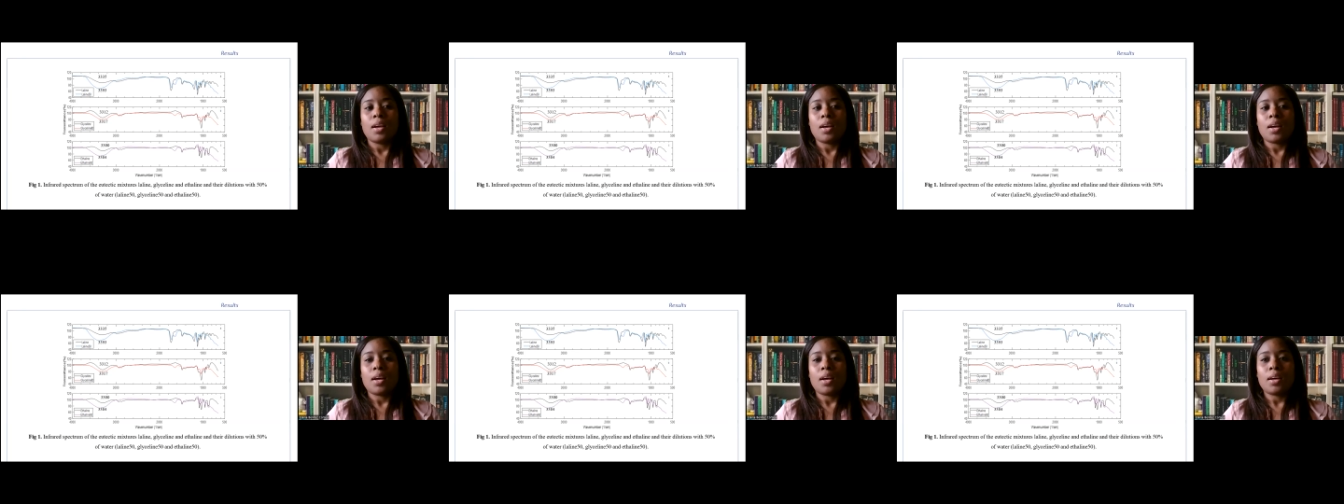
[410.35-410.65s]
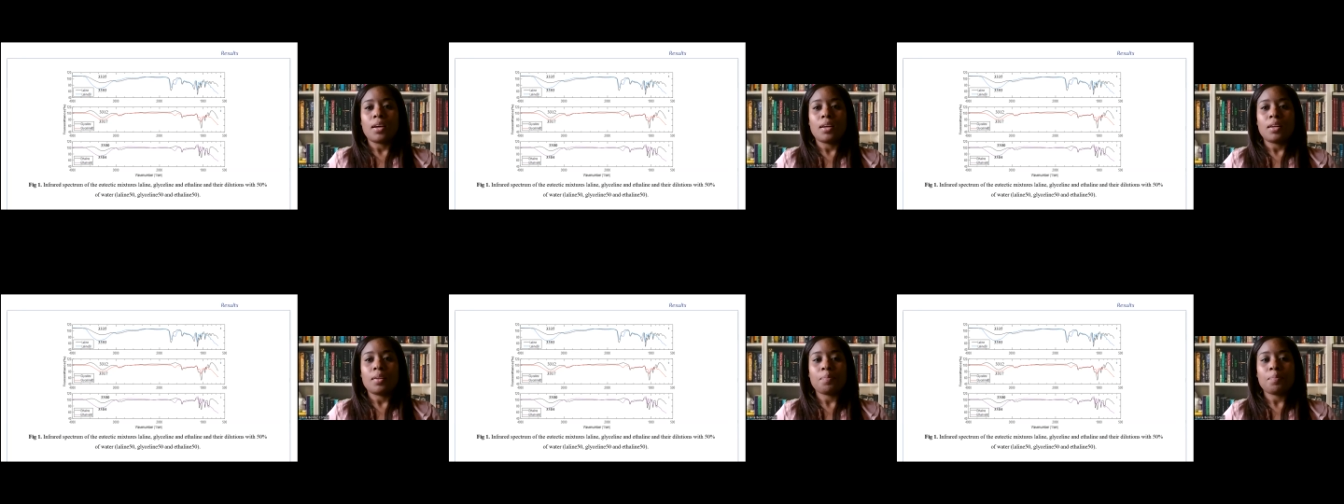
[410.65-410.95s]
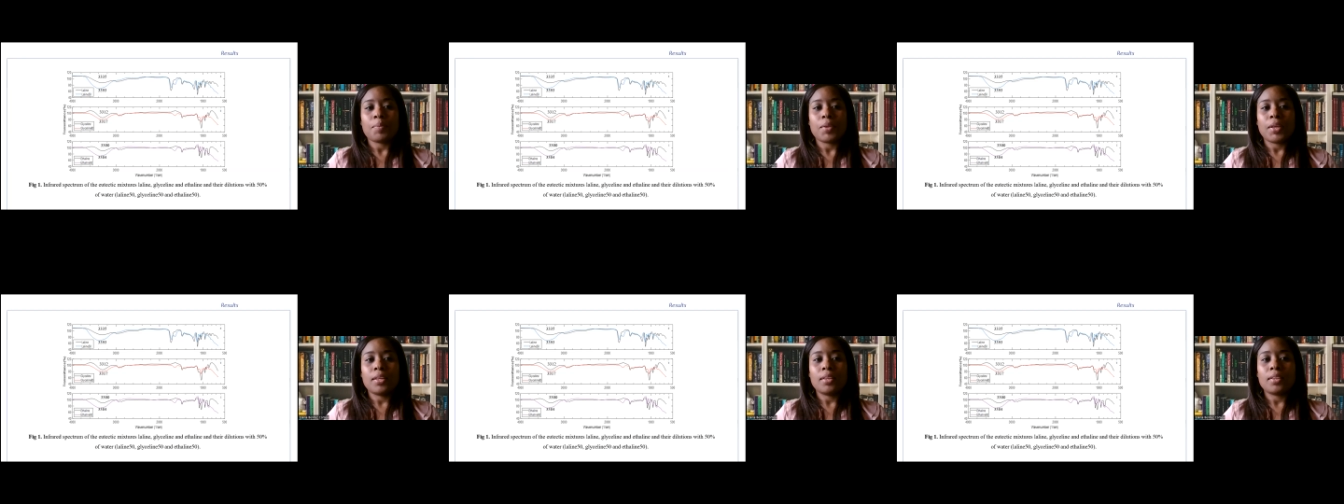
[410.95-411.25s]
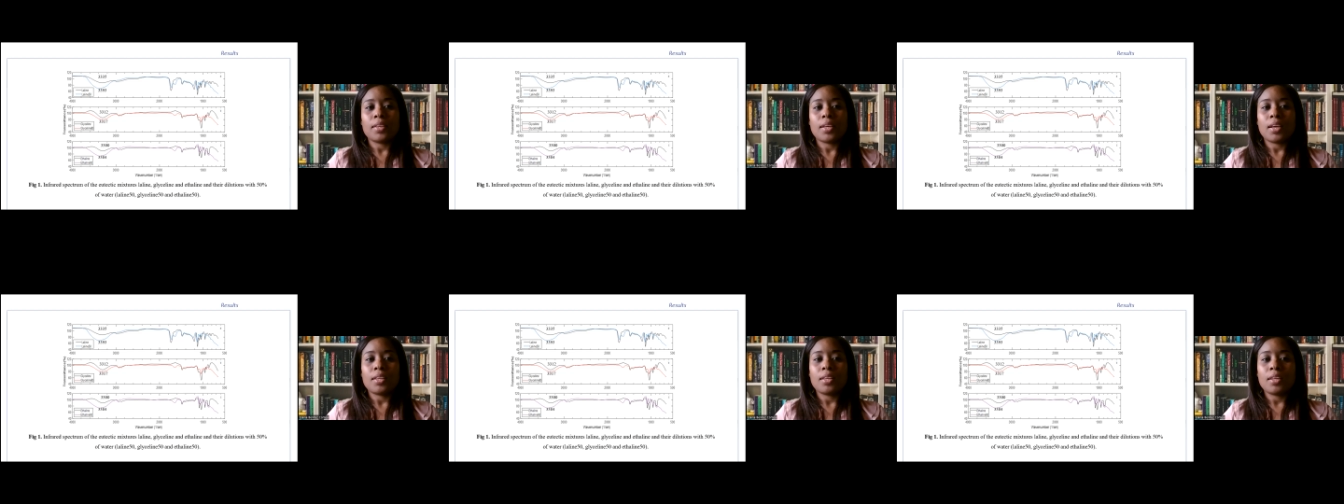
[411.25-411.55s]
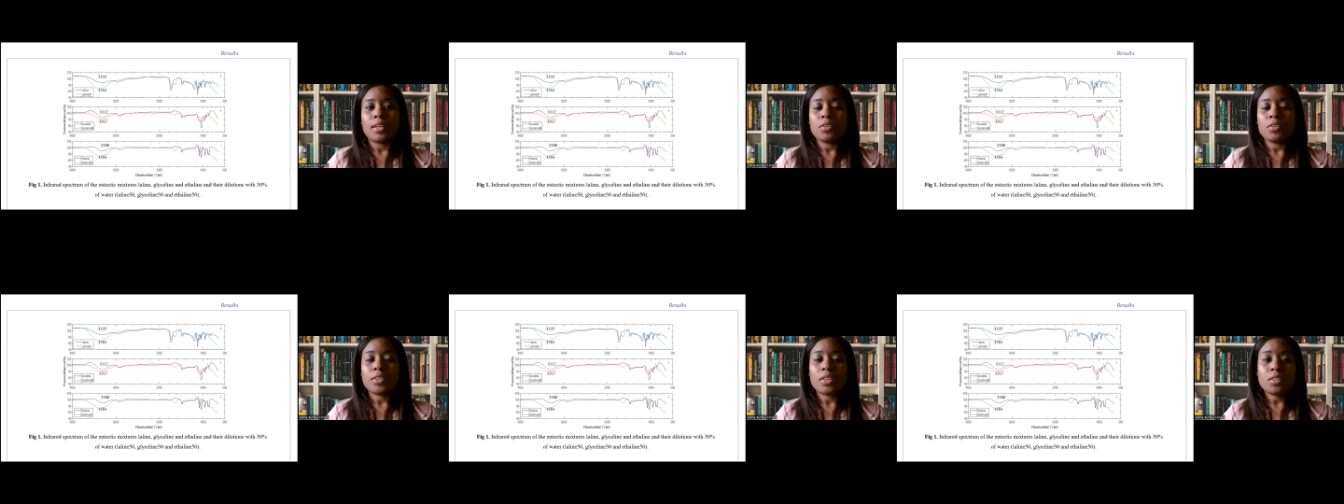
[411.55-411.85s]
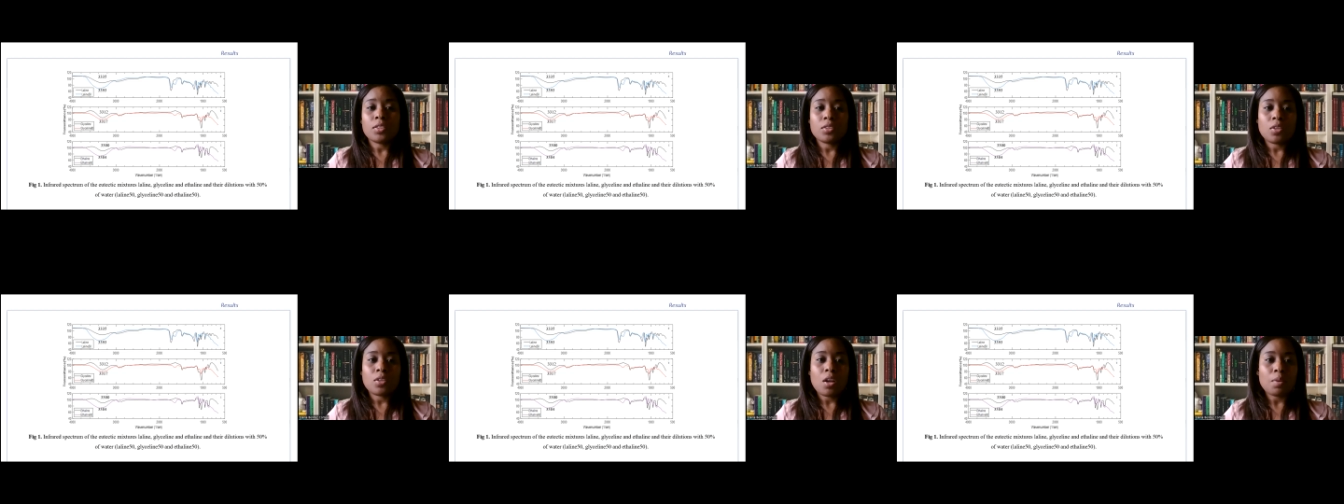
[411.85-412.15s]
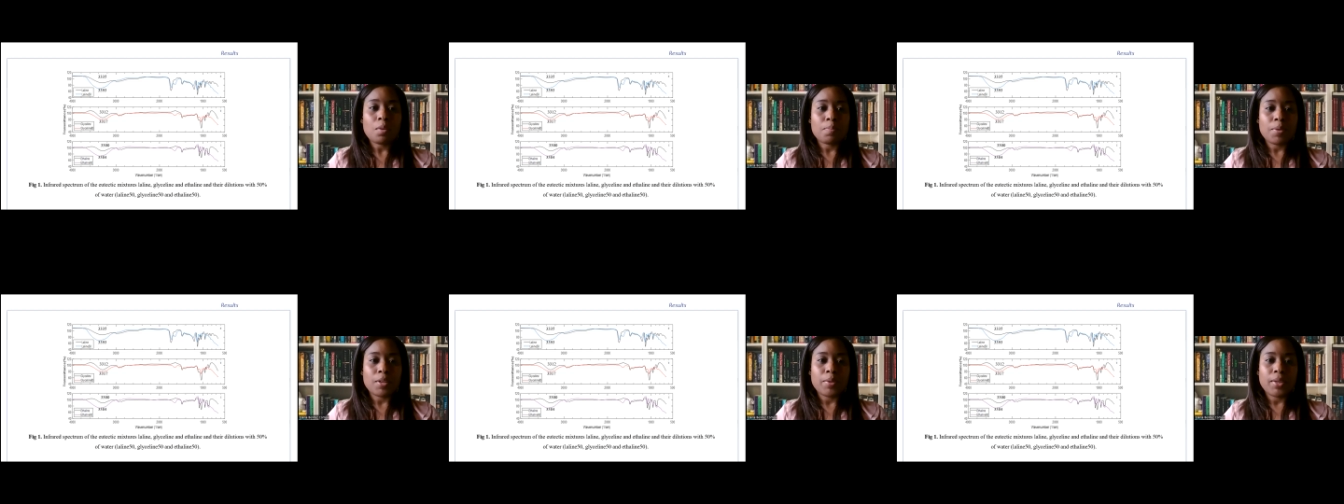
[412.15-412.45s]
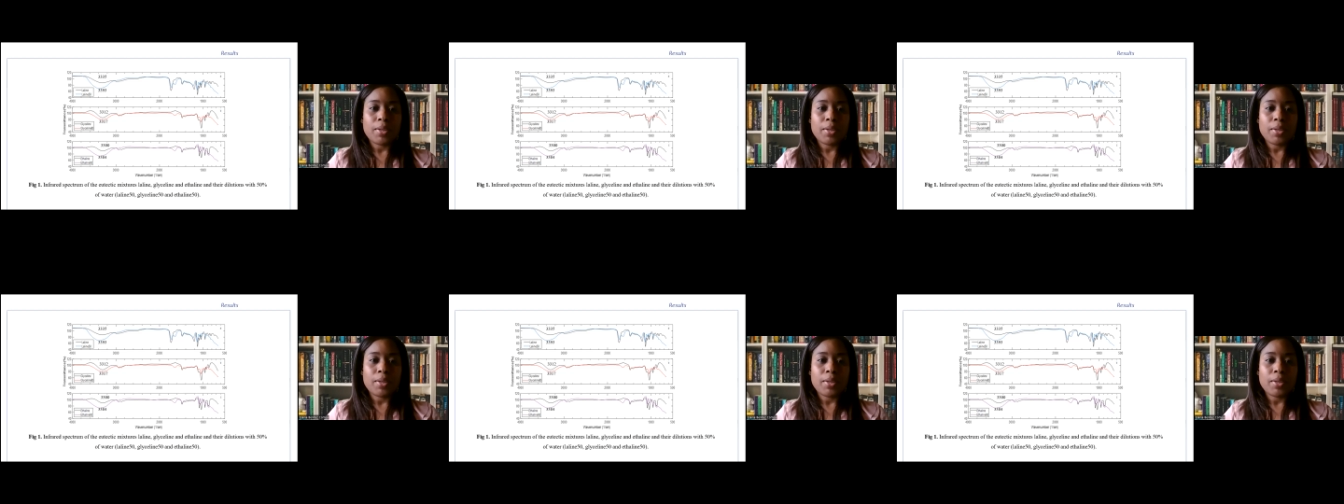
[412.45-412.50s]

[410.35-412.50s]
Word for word: Um, in the diluted solvent,